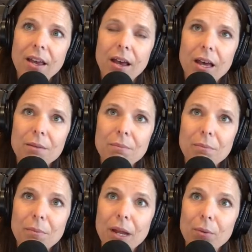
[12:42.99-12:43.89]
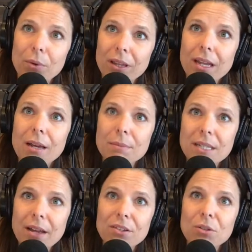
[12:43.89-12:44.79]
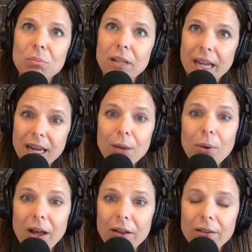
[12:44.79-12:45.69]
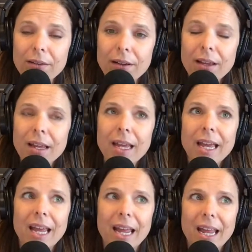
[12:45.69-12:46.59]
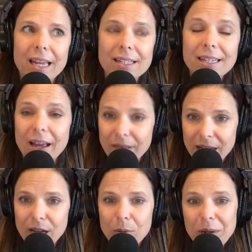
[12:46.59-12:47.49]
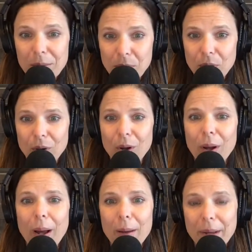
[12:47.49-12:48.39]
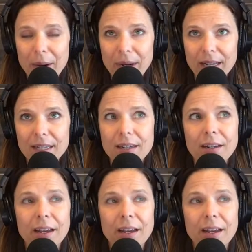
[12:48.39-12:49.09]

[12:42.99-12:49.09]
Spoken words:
It really comes down to planning well and telling people about it.